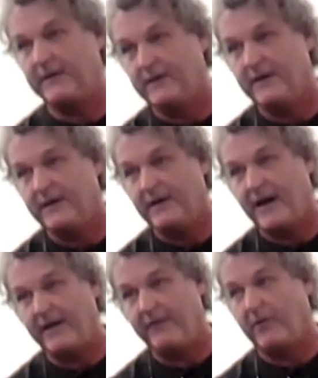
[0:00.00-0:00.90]

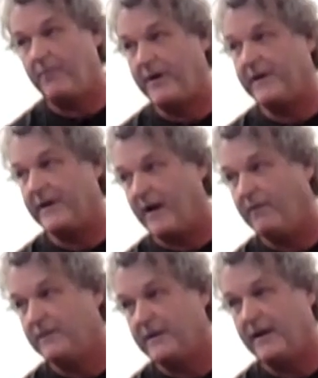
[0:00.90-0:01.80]
Mm-hmm. And they were all budding
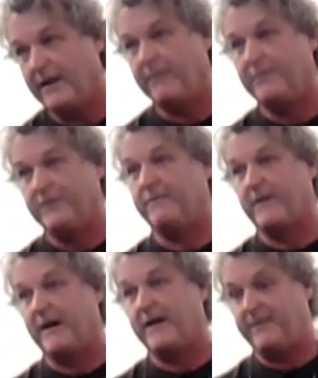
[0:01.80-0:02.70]
out and they were doing
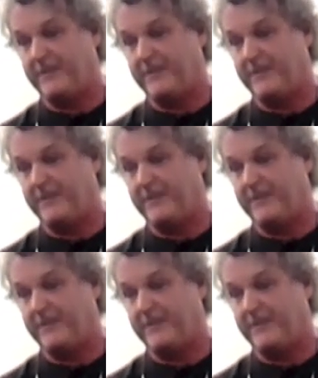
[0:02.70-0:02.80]
fine,